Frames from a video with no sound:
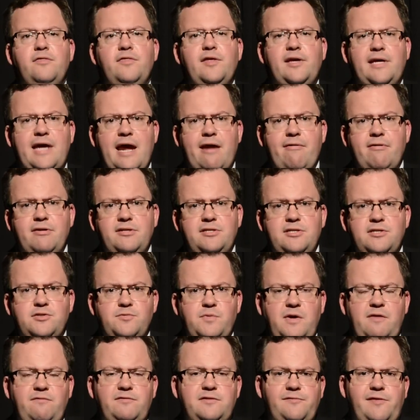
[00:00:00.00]
The characters
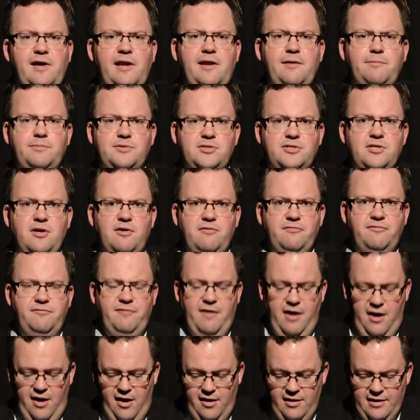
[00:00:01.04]
we've developed so
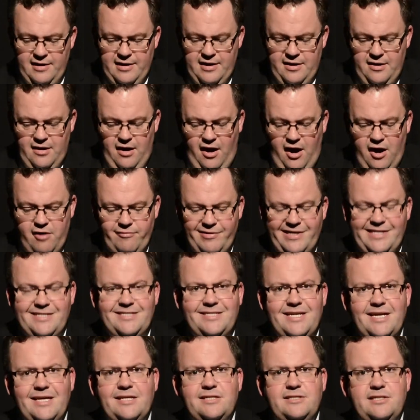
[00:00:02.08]
far are
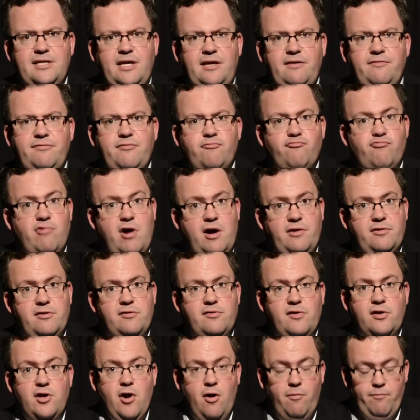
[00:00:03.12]
indicative rather
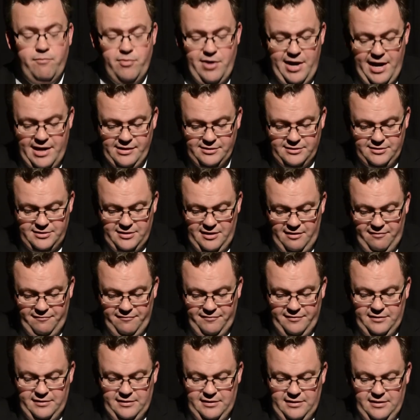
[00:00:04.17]
than
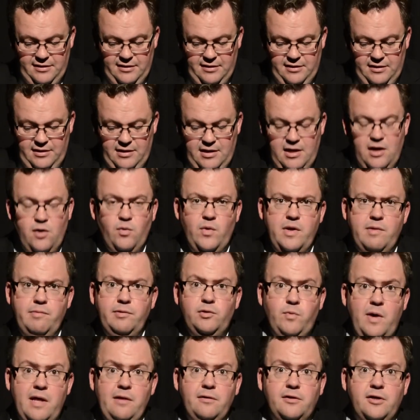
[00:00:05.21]
comprehensive. We
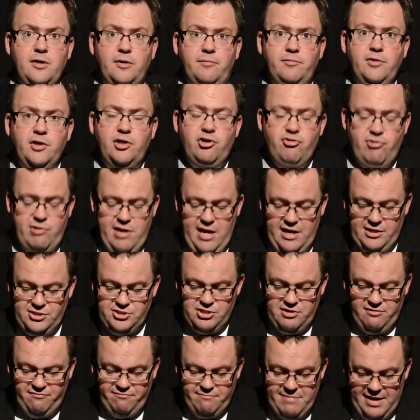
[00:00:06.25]
would welcome the
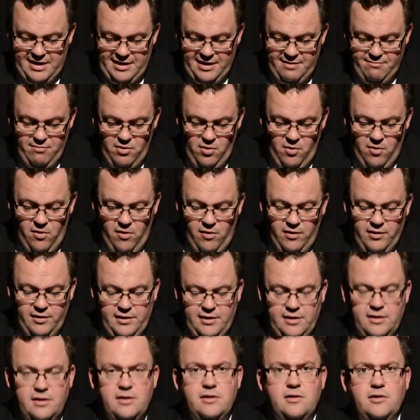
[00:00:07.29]
creation of many more,
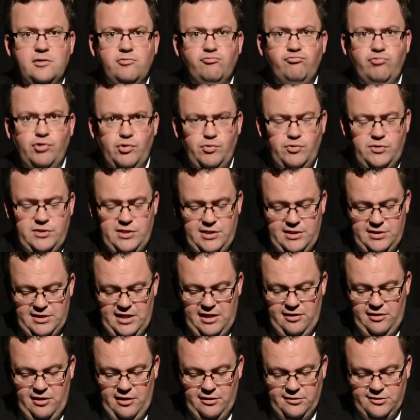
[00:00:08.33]
rooted
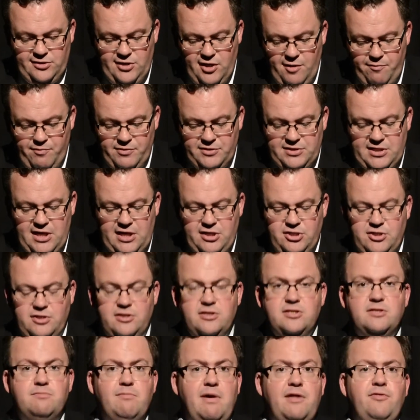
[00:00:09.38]
in the
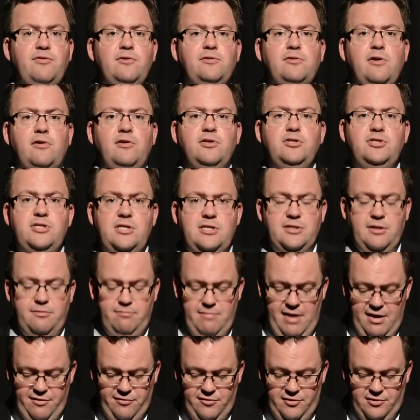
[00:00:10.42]
interpretations, methodologies, and
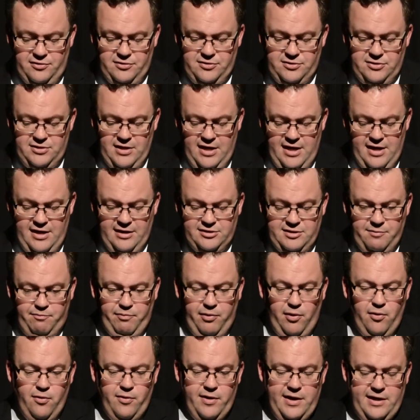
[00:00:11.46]
methods
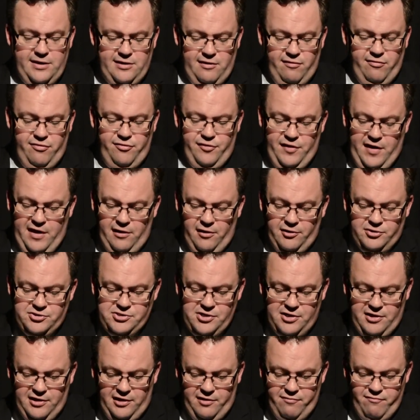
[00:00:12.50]
deployed in
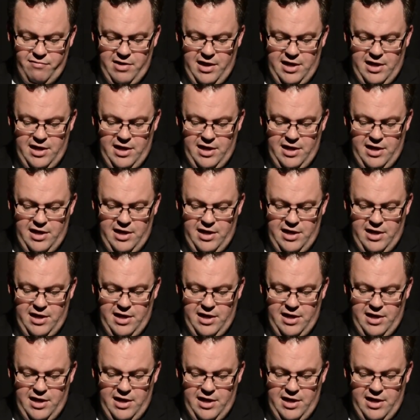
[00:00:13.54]
theological and